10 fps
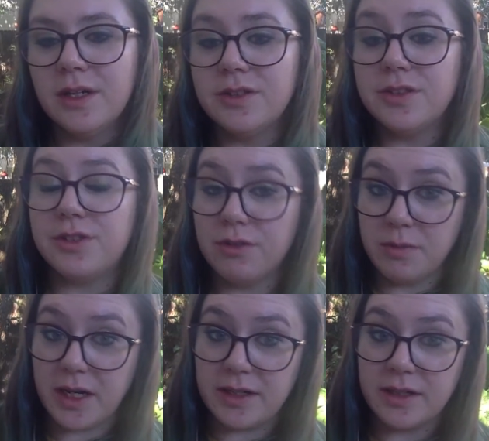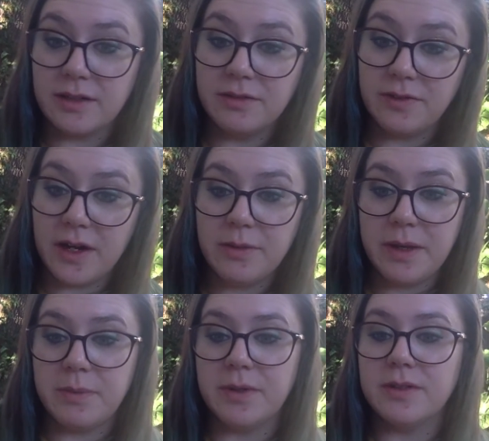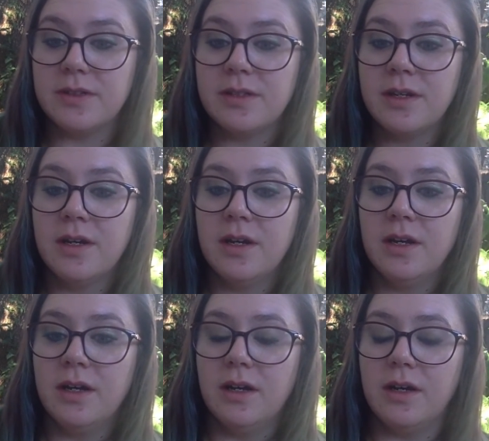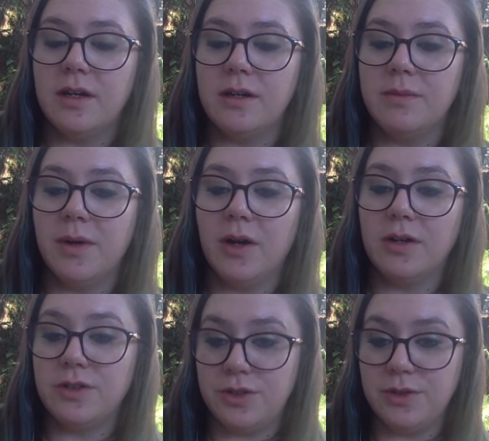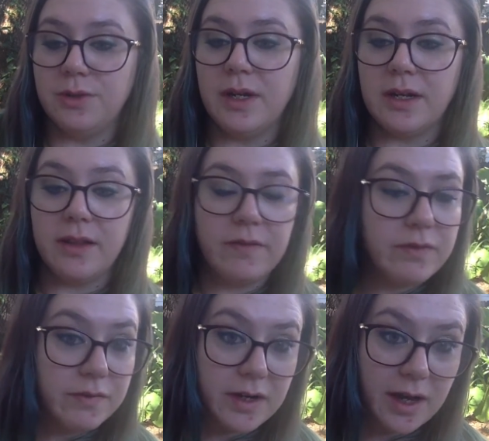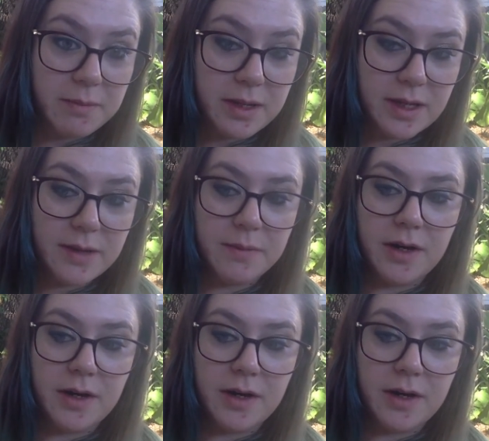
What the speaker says: just your reminder, final papers are due at 11:59 p.m.